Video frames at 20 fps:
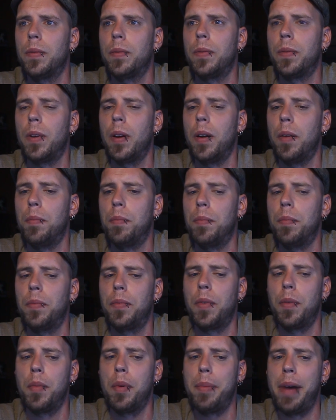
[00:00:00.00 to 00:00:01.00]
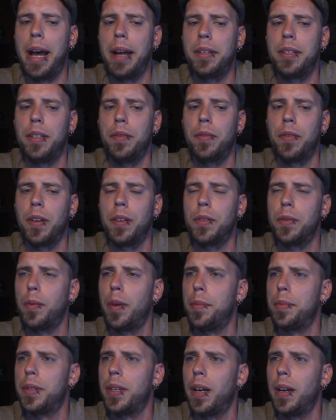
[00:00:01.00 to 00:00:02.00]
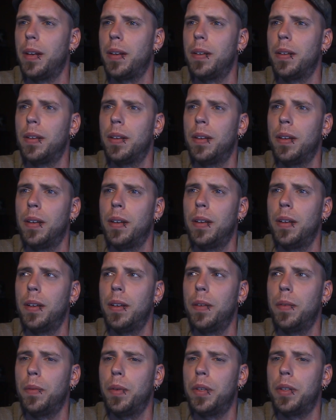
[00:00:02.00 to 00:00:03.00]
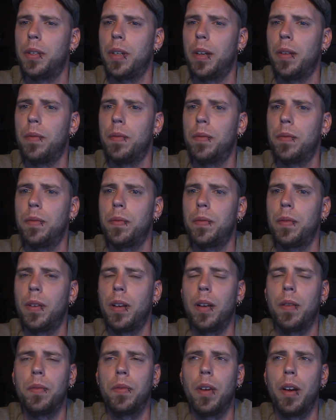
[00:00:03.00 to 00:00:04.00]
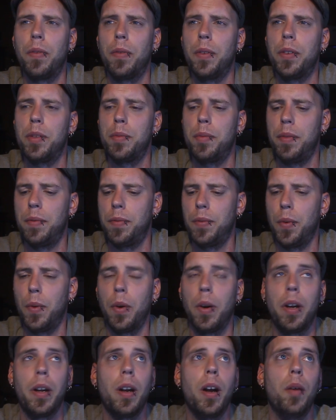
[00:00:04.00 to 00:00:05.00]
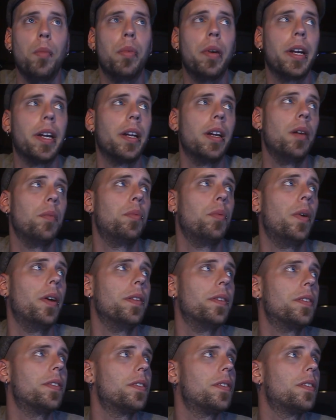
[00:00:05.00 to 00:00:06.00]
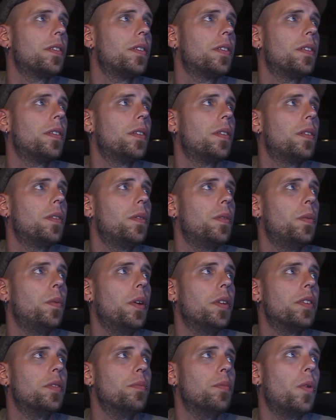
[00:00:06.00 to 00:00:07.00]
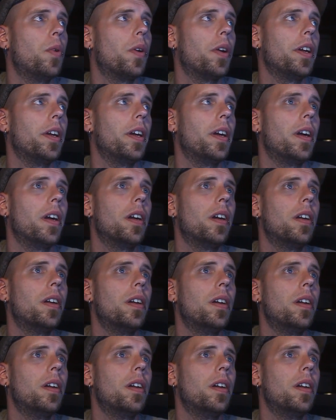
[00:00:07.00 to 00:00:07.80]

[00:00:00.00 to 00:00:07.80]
from Apache Friends website, which I've referenced before, and I'll bring it up once more here.